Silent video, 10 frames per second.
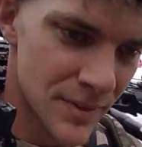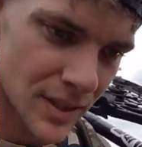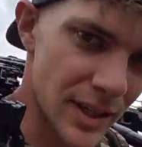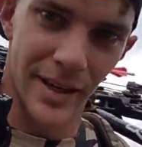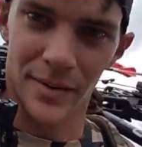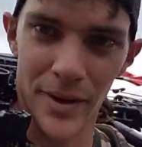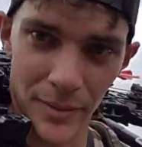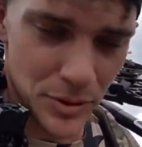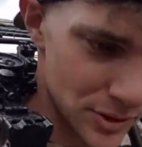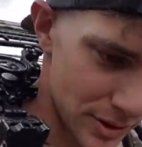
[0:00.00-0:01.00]
I am
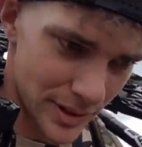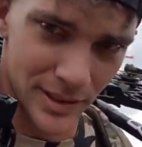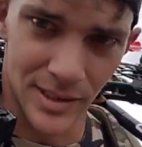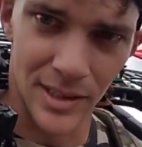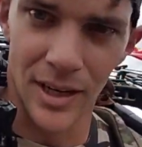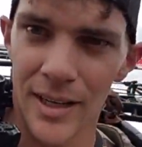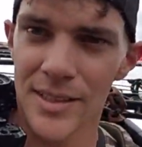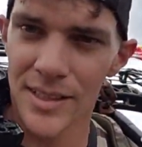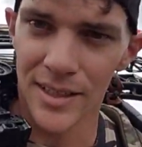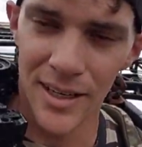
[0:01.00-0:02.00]
absolutely
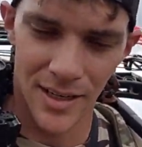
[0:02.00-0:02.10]
exhausted.